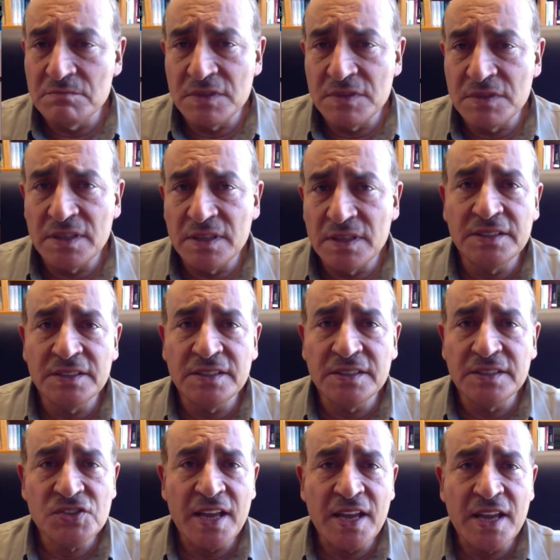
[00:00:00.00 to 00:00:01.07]
heat
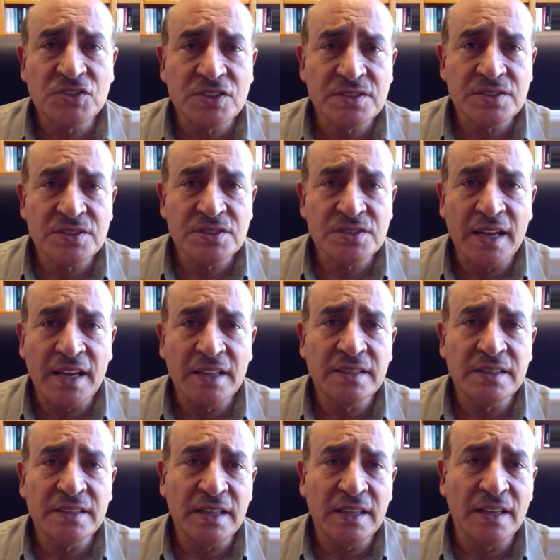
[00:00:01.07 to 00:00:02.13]
exchangers and
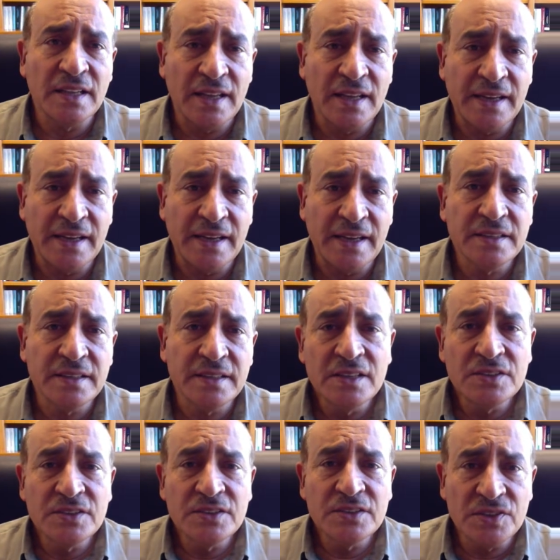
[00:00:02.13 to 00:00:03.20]
the like. So
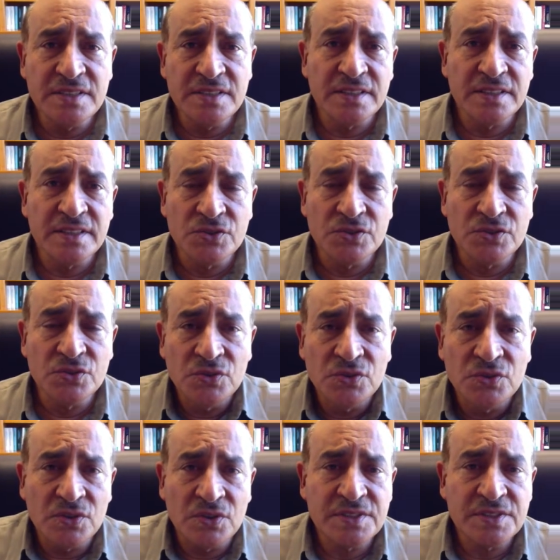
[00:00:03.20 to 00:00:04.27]
these are the two
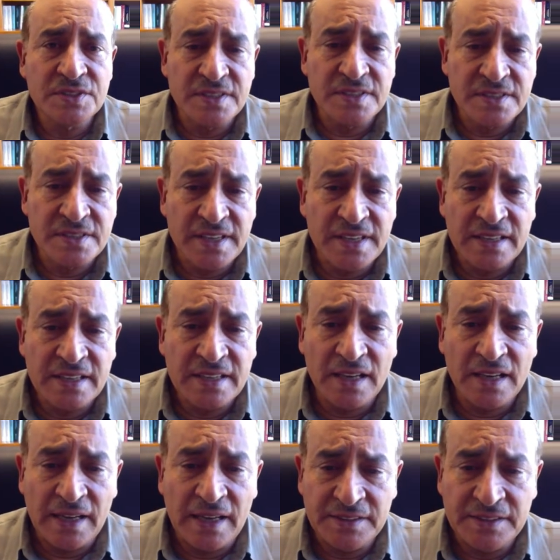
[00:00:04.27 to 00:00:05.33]
courses that I
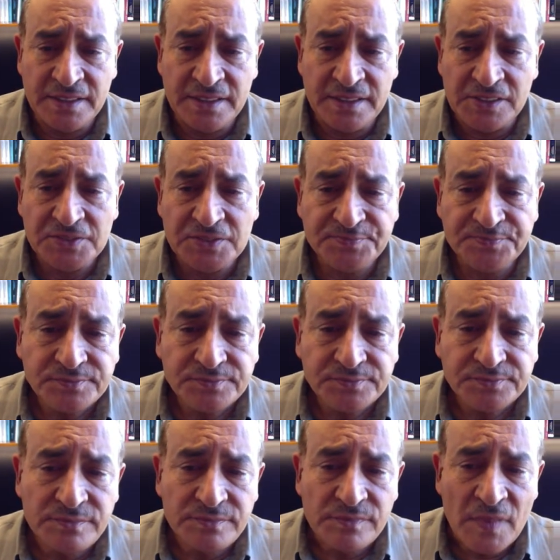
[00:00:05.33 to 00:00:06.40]
teach.
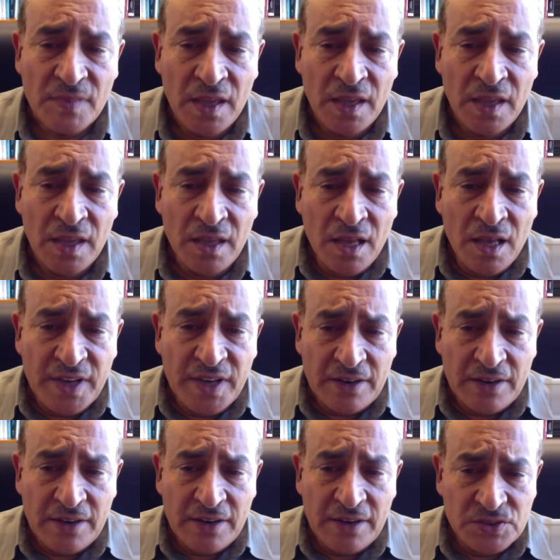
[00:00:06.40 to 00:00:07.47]
We have
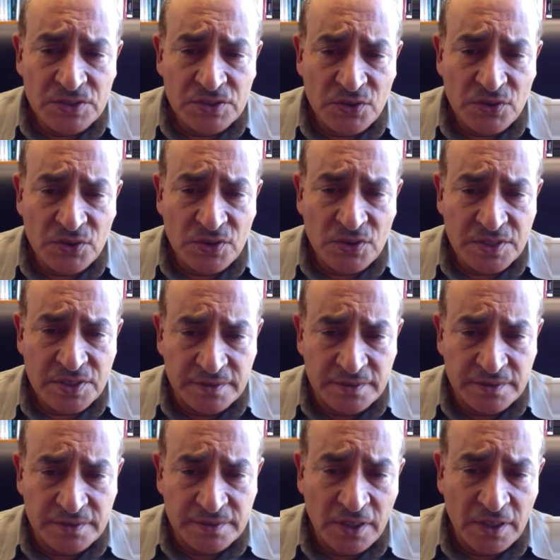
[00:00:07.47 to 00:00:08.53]
also a course
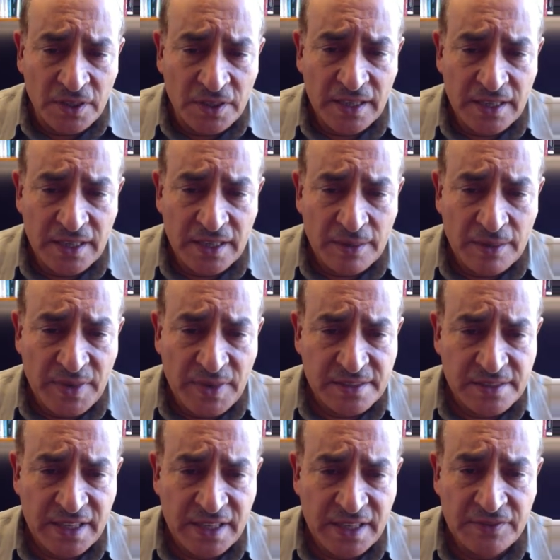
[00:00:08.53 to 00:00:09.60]
on composite
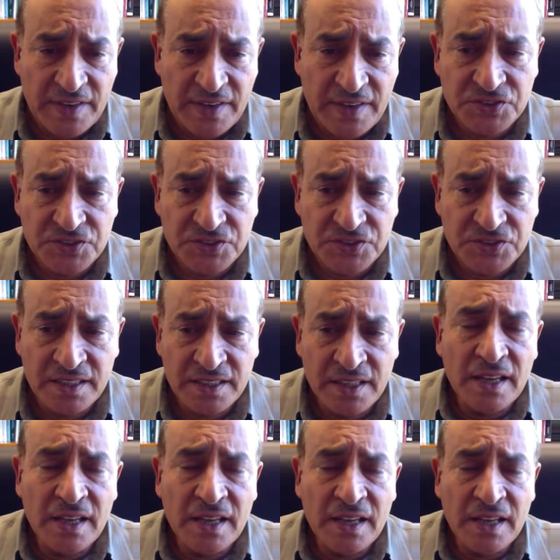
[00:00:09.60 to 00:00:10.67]
manufacturing, and
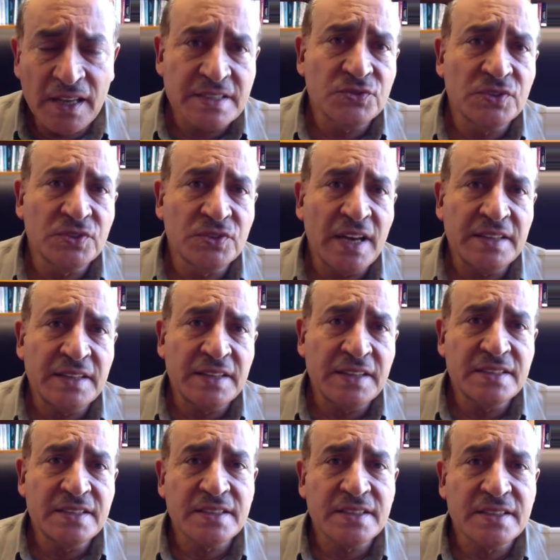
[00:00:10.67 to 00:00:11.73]
that's
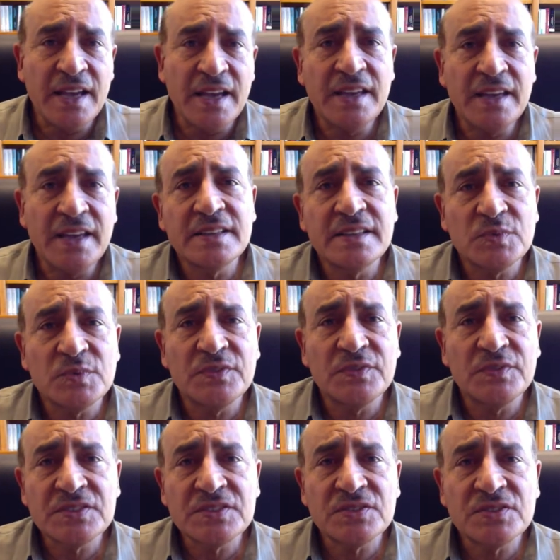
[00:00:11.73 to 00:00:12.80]
296A. That's
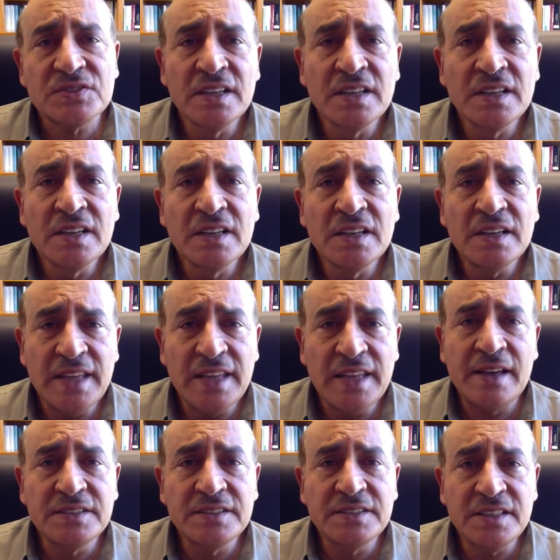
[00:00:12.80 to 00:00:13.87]
Professor Yang
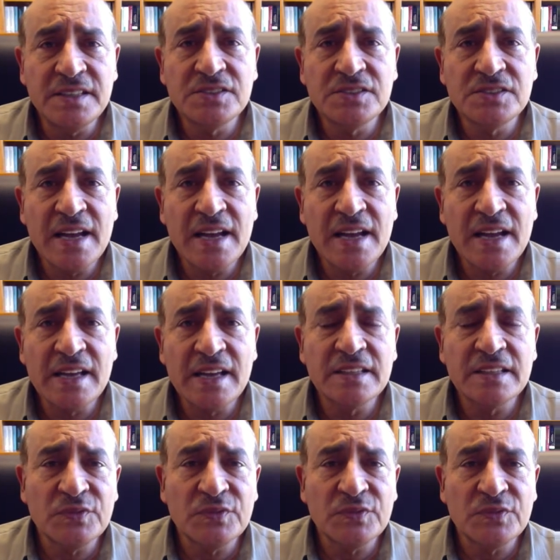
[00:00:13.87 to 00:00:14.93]
teaches that, and
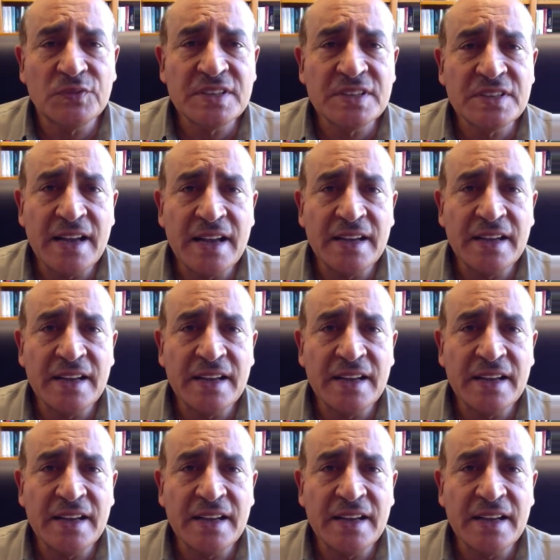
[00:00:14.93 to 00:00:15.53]
Professor Yang